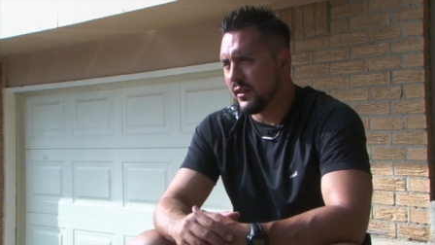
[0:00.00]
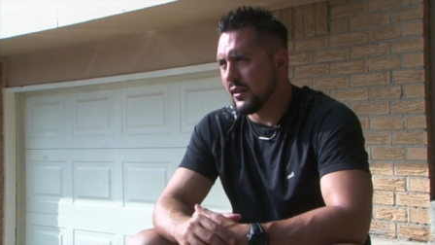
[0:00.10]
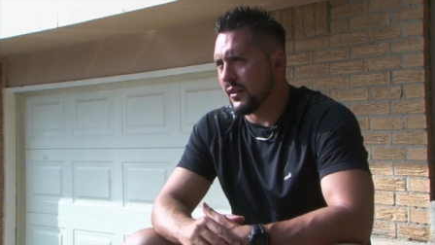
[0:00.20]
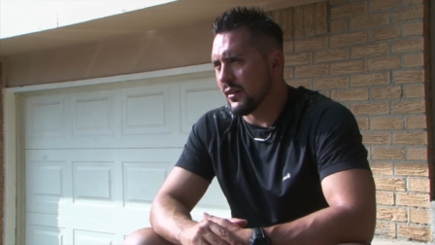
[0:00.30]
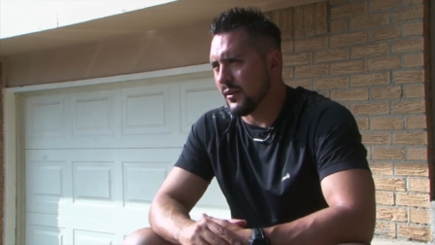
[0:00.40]

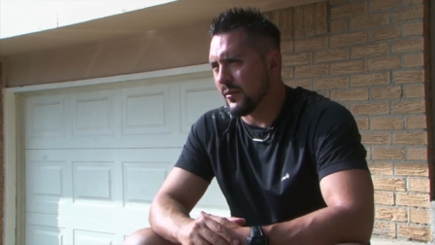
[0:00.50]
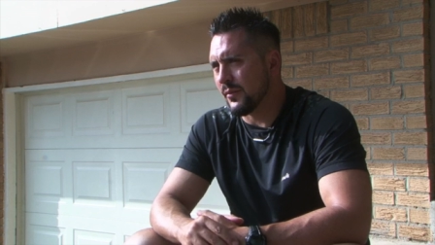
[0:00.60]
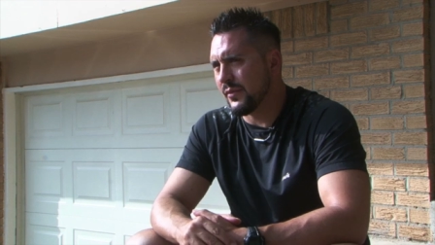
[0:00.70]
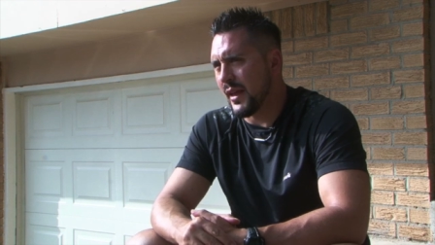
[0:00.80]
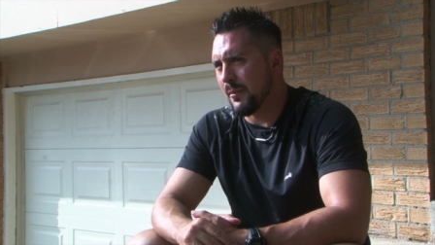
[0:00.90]

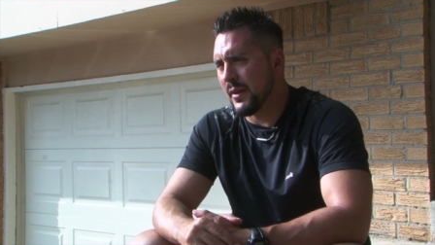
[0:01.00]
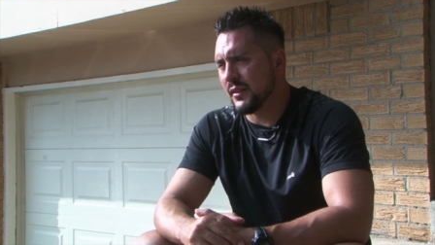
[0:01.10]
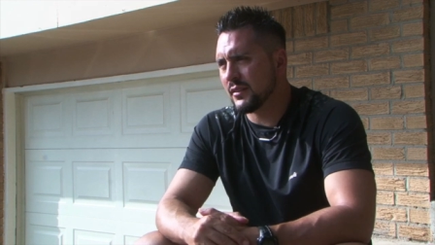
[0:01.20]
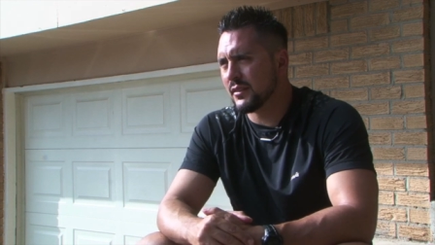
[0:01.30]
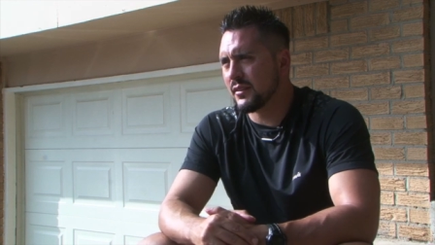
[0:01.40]
that
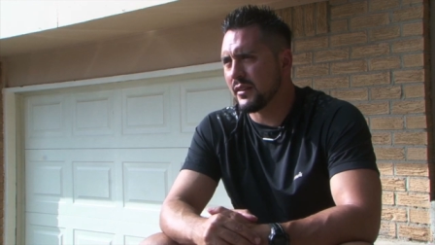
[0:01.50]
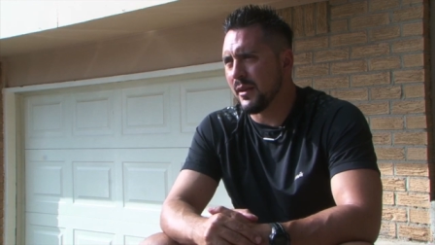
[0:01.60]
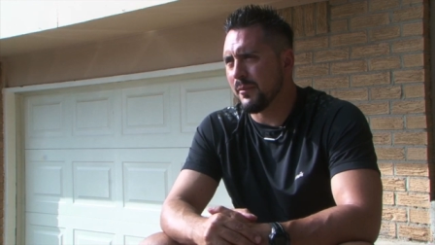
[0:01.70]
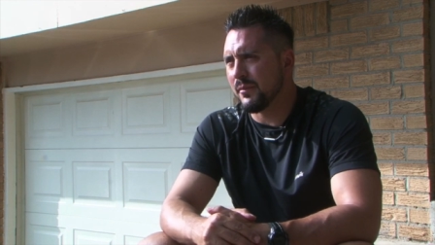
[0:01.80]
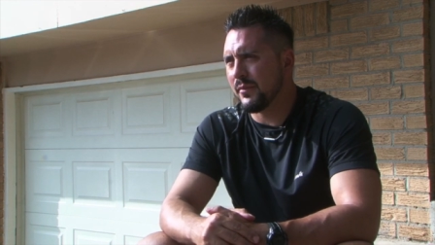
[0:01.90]

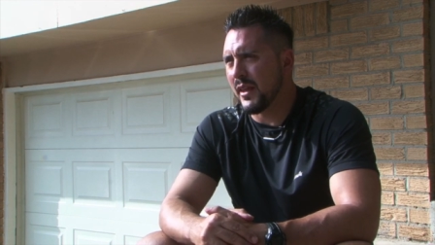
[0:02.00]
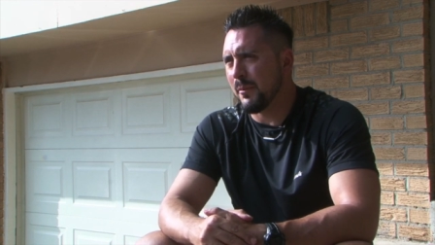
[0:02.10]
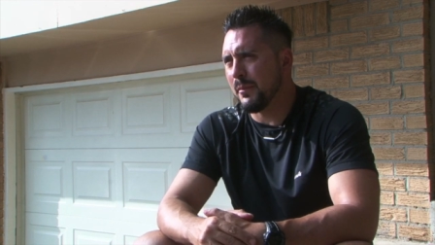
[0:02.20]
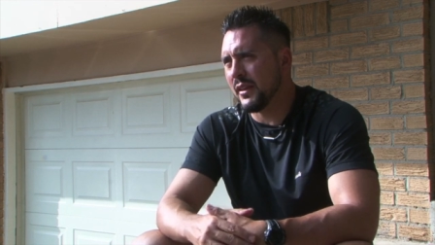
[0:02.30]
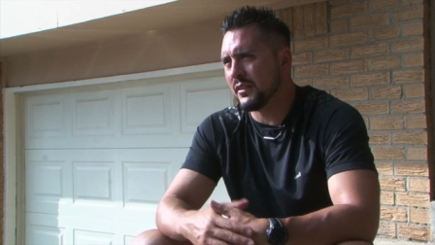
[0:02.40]

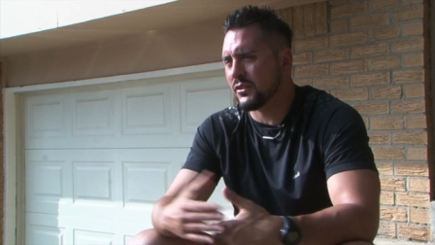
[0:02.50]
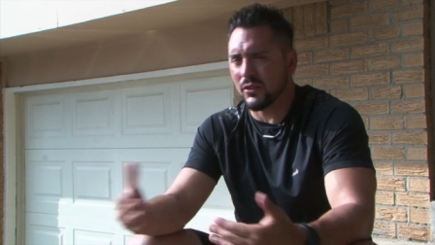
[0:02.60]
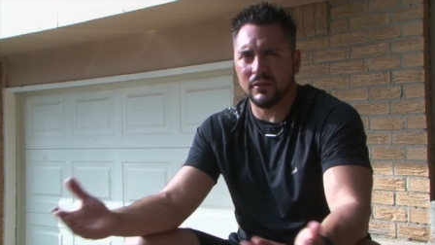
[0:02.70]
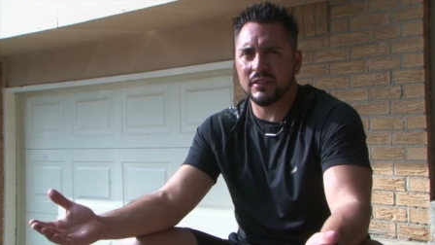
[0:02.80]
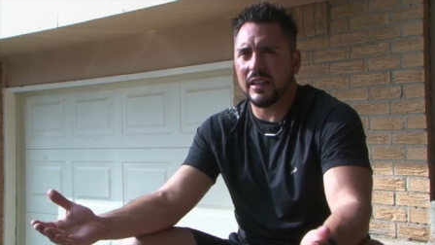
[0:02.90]
best
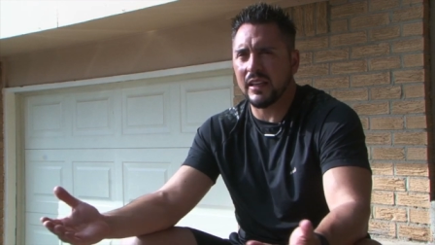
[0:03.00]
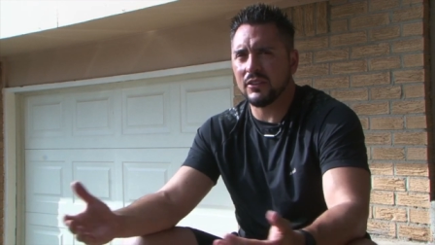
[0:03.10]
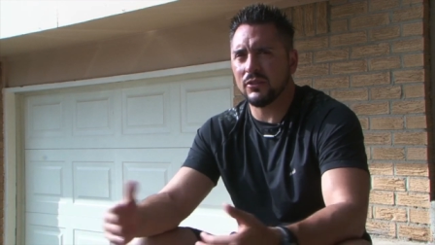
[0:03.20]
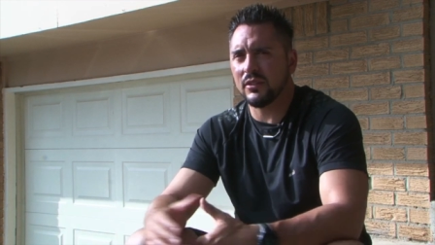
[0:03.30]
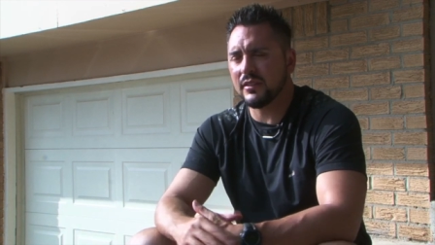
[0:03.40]
service, I
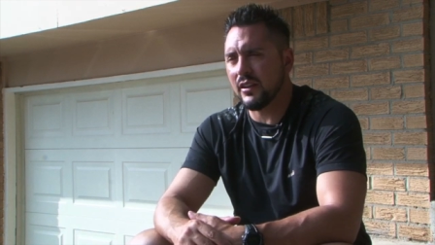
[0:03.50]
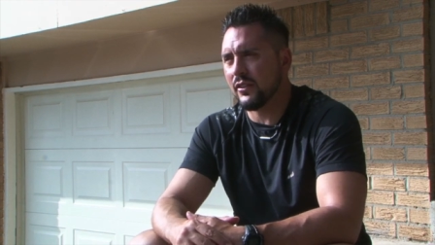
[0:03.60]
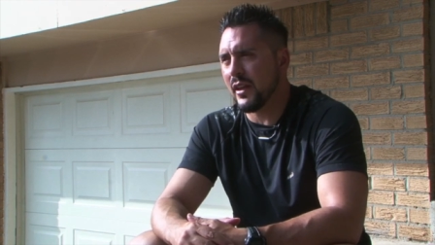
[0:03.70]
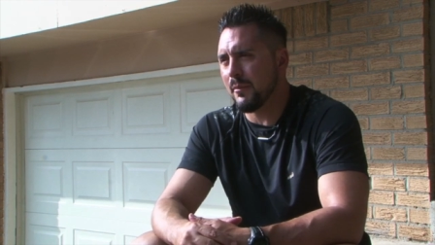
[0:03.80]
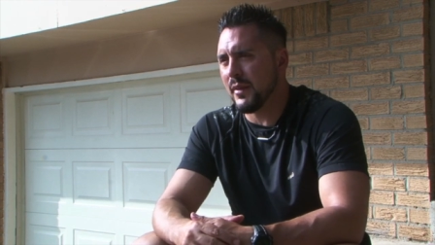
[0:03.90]
guess you could say, or
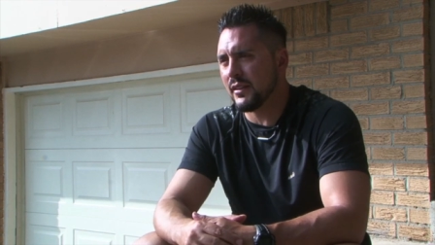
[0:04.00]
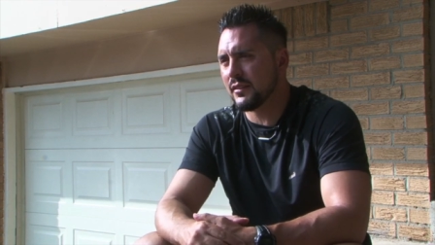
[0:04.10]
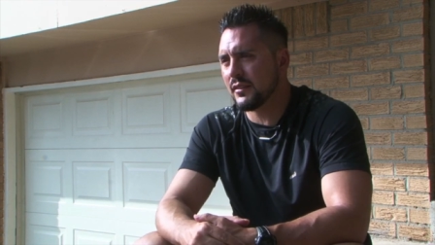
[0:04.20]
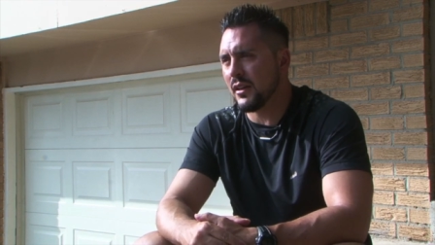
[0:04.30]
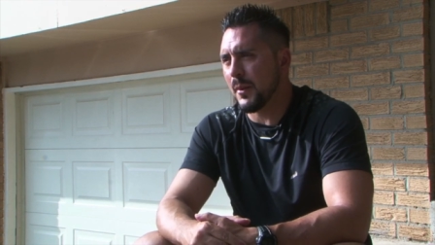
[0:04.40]
that
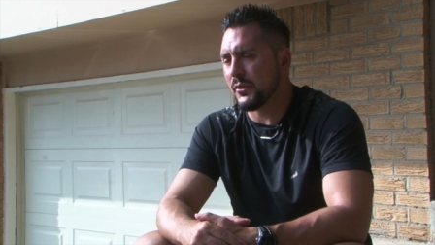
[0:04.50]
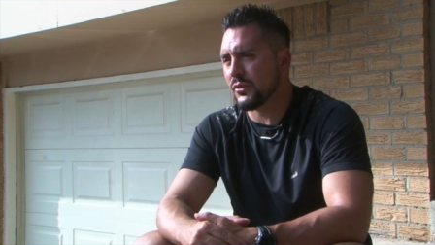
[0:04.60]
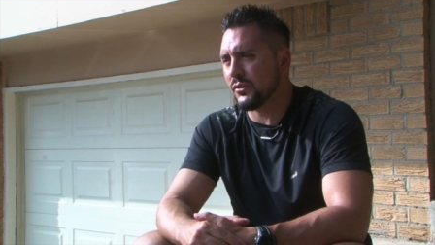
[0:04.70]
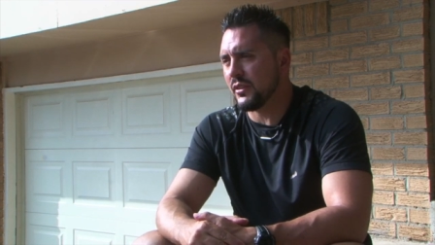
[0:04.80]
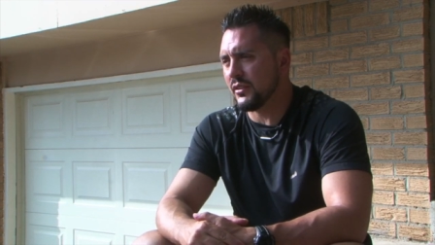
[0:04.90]
best
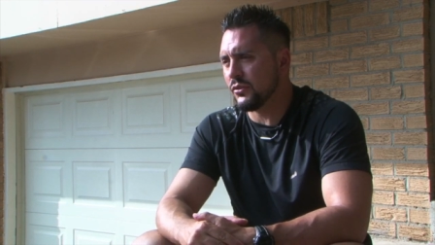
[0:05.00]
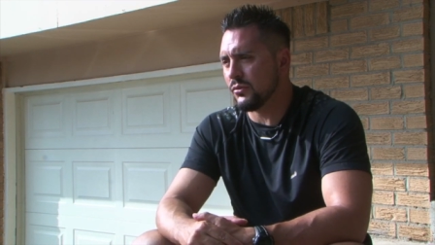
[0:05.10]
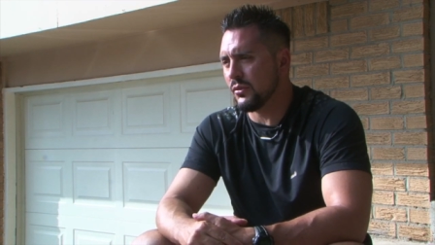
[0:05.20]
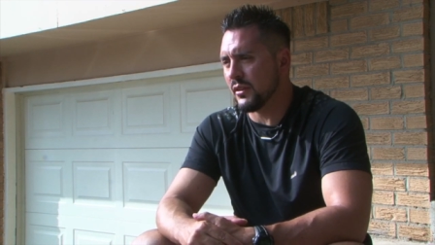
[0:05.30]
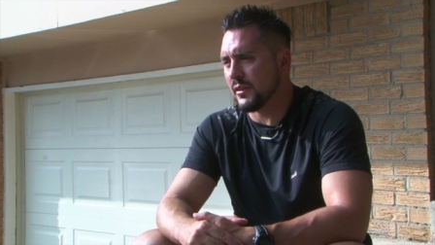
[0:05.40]
opportunity
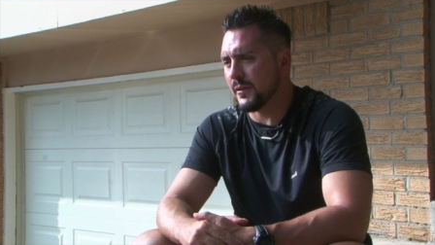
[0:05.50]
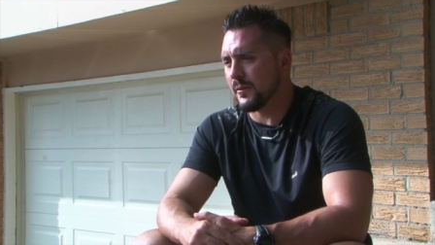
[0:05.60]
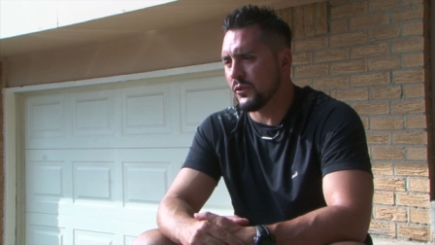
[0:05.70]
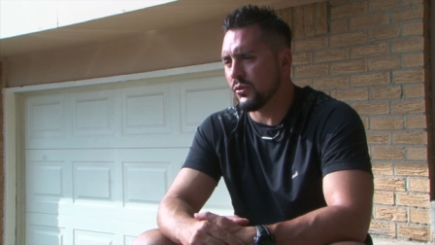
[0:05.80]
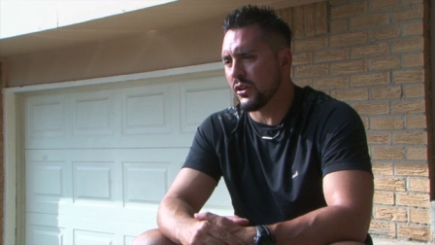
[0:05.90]
to
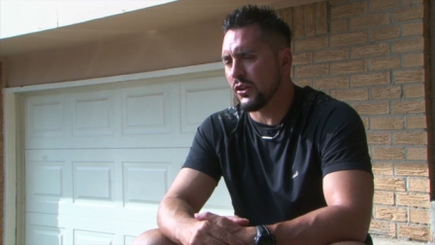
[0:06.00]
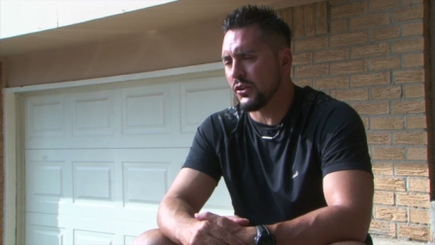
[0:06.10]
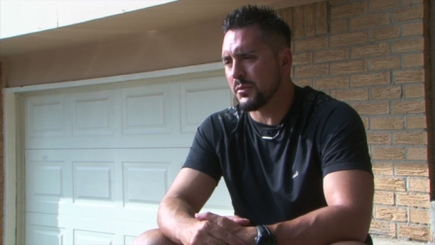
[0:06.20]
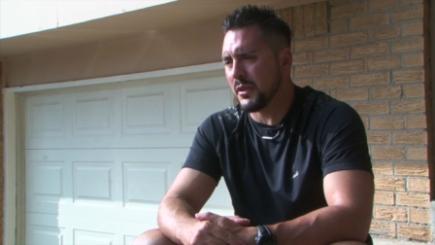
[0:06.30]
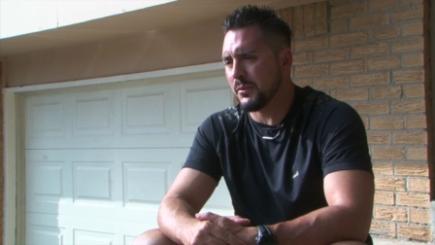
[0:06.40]

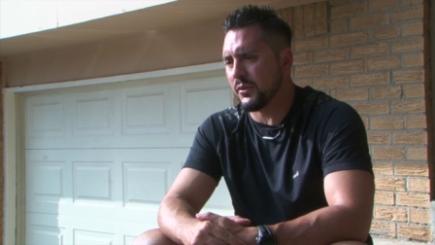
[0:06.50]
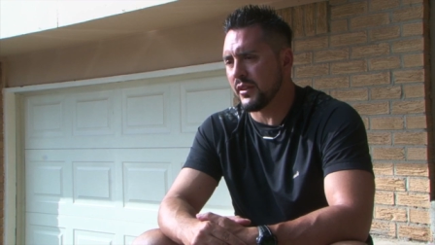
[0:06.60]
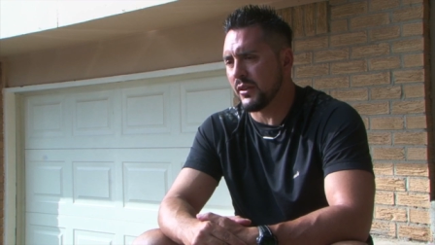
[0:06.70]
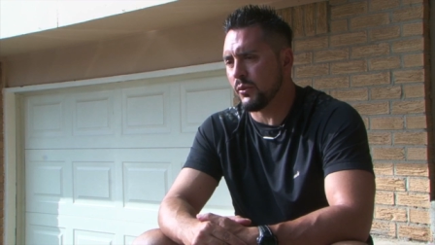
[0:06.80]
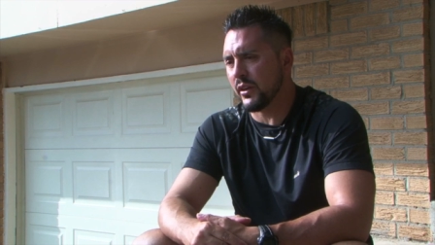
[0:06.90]
encourage people
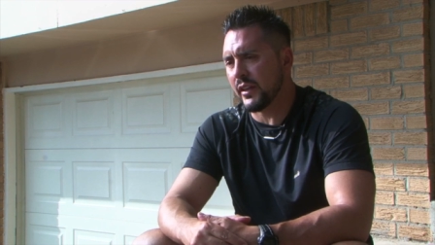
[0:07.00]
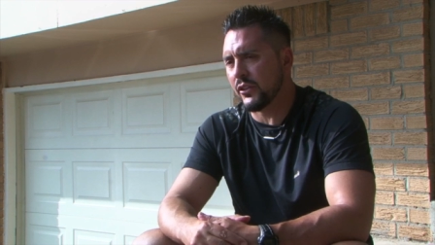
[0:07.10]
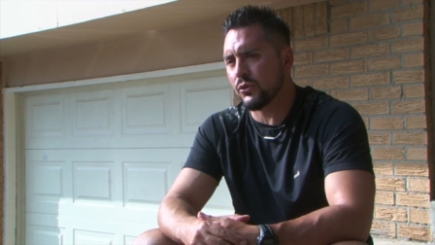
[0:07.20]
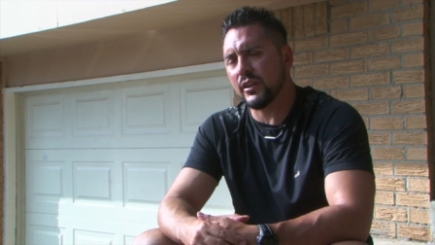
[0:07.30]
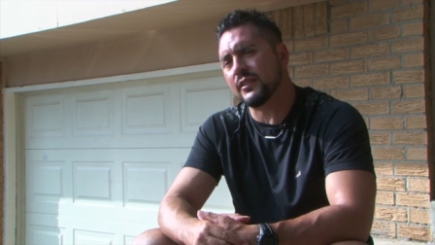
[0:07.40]
that we're going to get
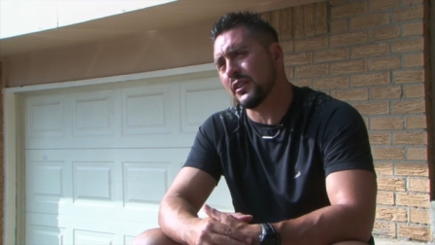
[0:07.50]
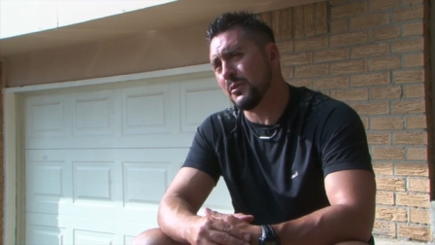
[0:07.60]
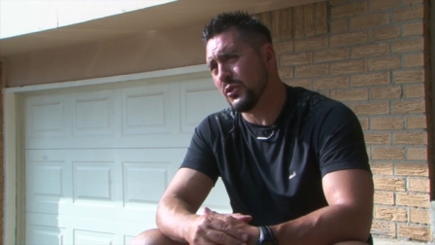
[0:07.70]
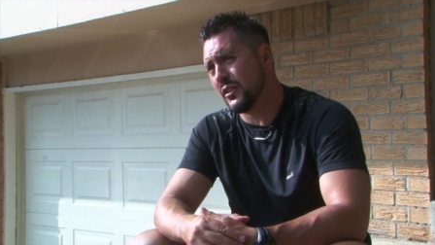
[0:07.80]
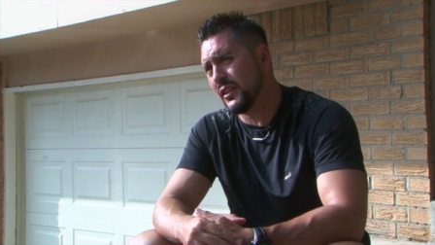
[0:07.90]
through it as a
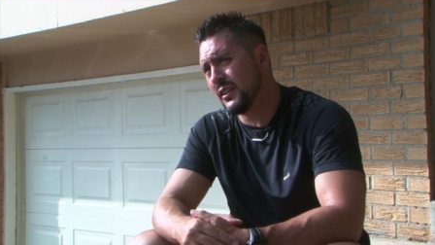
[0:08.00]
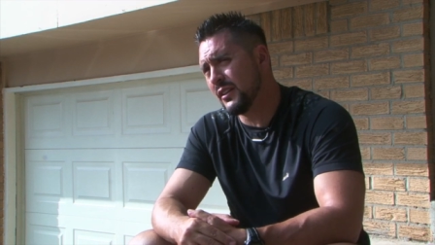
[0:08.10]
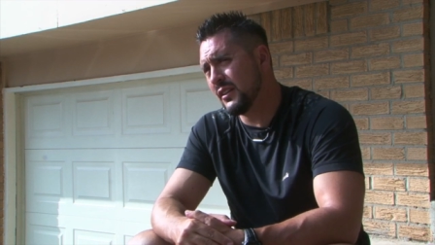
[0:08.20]
community,